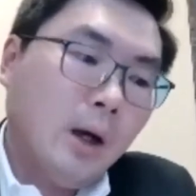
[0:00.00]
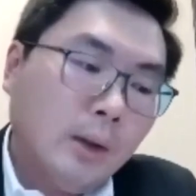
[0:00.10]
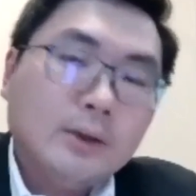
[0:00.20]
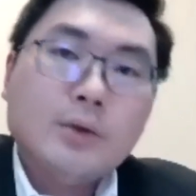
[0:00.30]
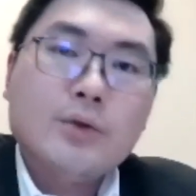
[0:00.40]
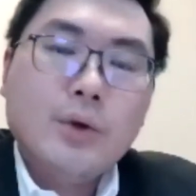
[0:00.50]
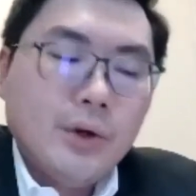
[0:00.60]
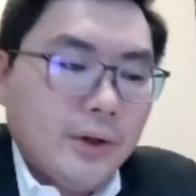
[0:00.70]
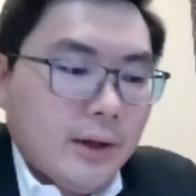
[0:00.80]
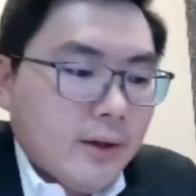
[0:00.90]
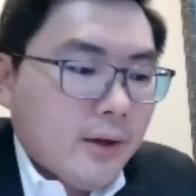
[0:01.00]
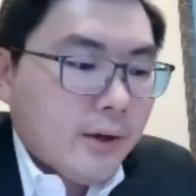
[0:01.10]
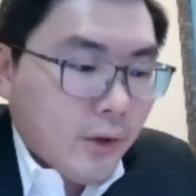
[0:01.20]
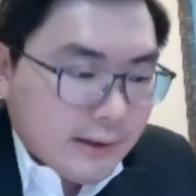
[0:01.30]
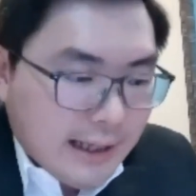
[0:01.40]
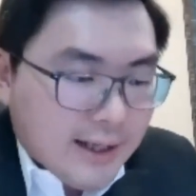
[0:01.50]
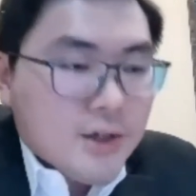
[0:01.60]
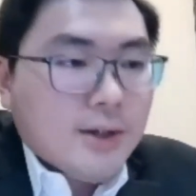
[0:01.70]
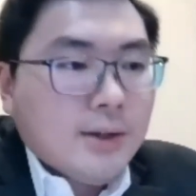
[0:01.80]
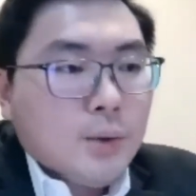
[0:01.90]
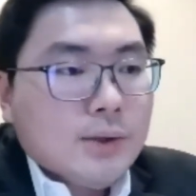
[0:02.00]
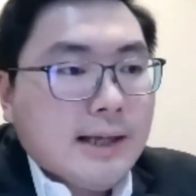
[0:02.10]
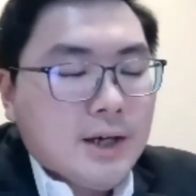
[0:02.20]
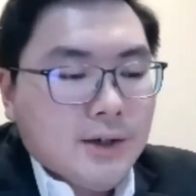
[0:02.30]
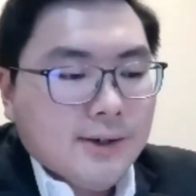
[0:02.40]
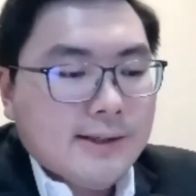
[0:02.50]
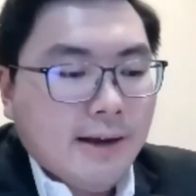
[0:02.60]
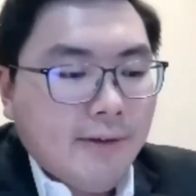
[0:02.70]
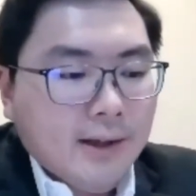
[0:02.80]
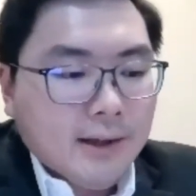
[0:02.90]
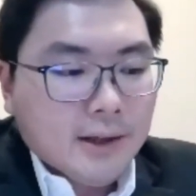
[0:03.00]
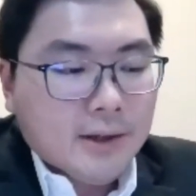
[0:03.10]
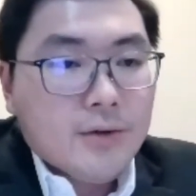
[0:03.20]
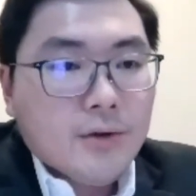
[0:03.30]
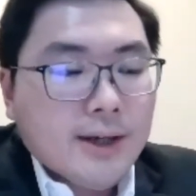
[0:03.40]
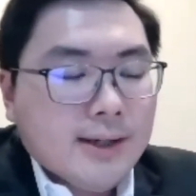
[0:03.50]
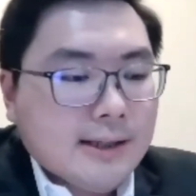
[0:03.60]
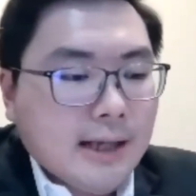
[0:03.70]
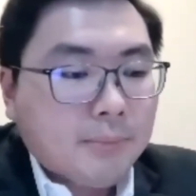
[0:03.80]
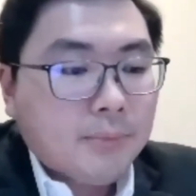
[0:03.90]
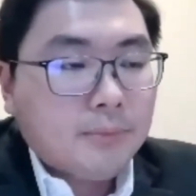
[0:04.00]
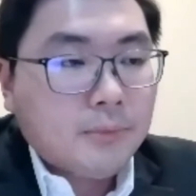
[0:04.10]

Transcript: I would like to draw your attention to section 73 sub